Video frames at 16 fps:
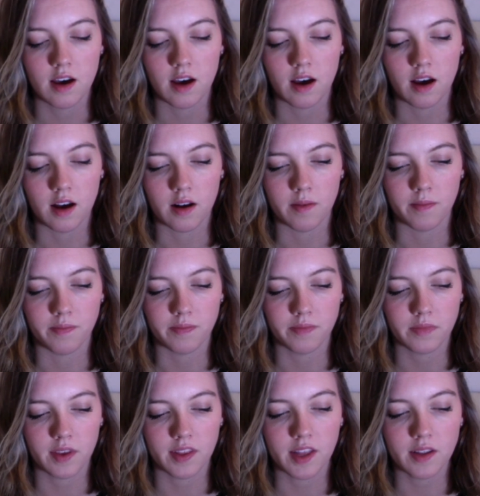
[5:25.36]

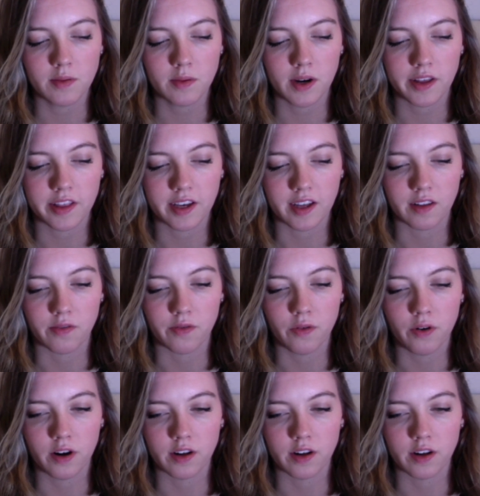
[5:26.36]
And that's what I think it's for.